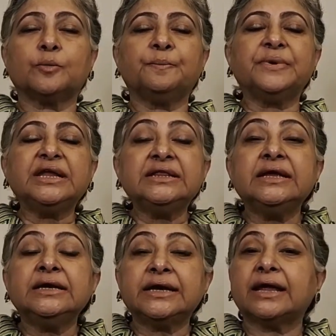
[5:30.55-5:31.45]
So
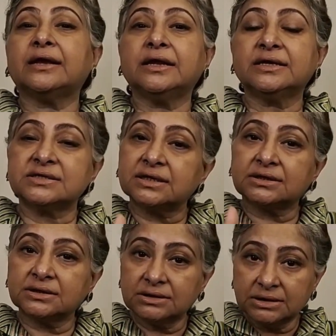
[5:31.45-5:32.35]
breathing technique is
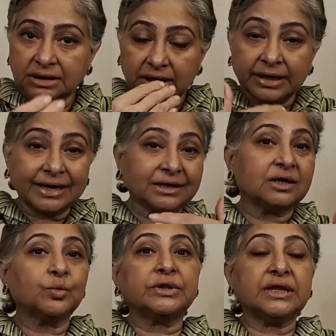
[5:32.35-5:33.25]
another
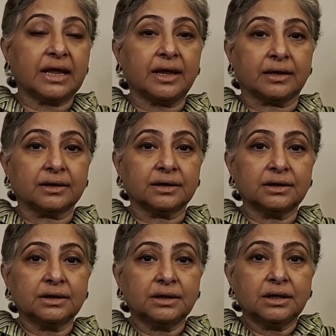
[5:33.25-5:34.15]
connecting with the air.
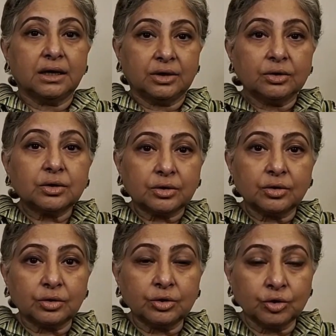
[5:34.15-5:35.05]

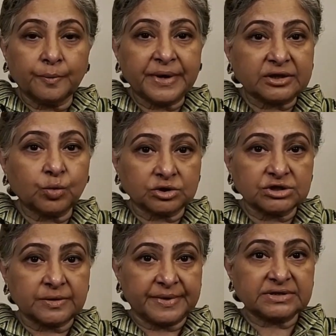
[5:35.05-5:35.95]
You know, breath
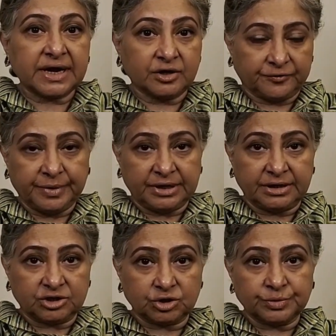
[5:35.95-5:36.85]
watch is the best kind of
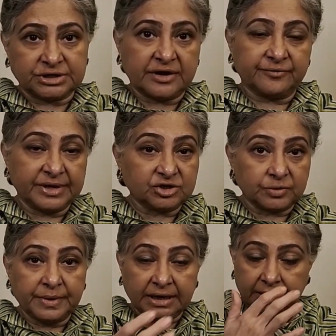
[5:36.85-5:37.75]
meditation, which I have
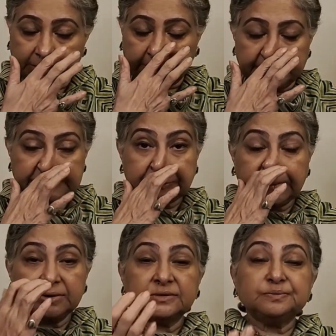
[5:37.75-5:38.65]
mentioned many a time.
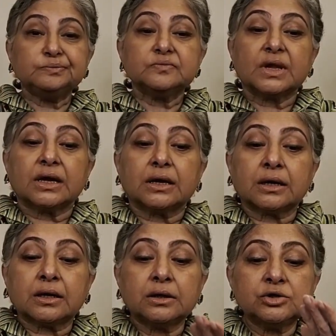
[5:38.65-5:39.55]
So
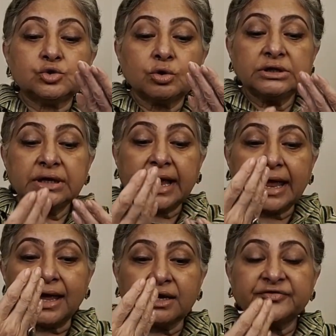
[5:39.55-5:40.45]
control the
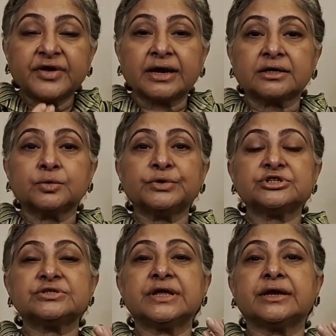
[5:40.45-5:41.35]
air factor
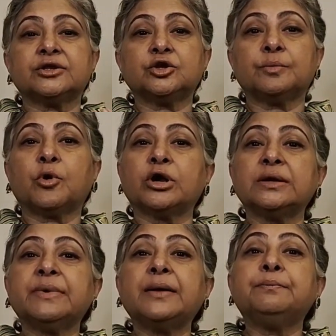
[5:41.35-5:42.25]
which is there in your
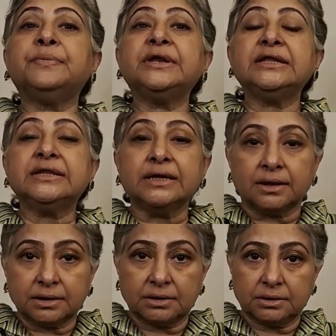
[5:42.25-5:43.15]
body by breathing.